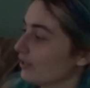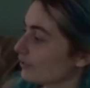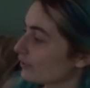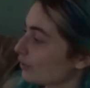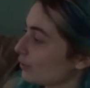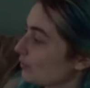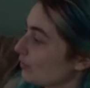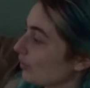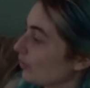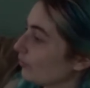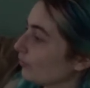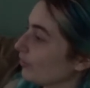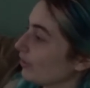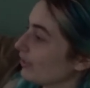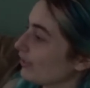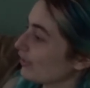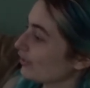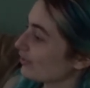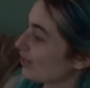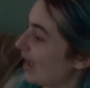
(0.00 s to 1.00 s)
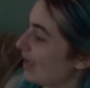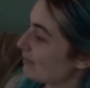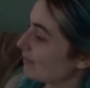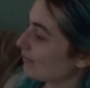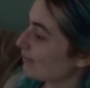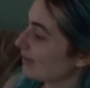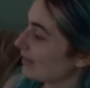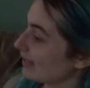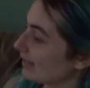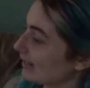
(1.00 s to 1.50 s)
So we've done a really good job
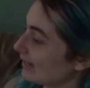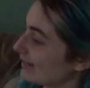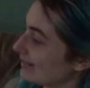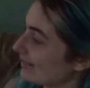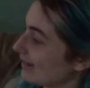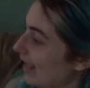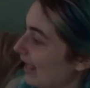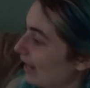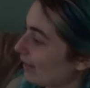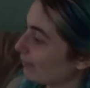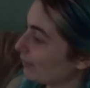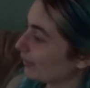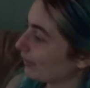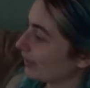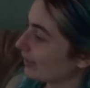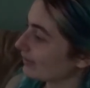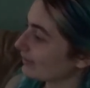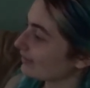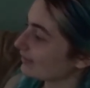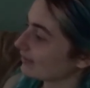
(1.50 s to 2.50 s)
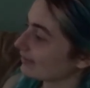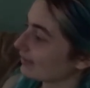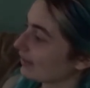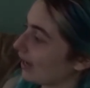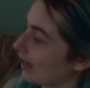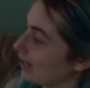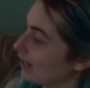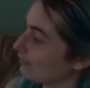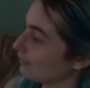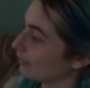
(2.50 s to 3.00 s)
of making this an animal that's
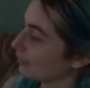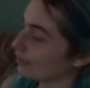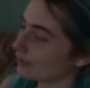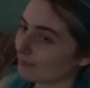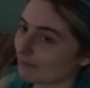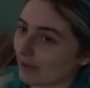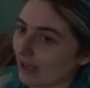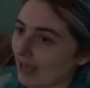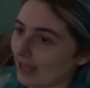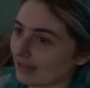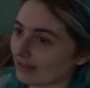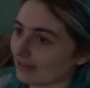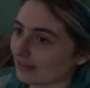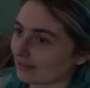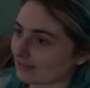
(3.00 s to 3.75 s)
kind of a good pet,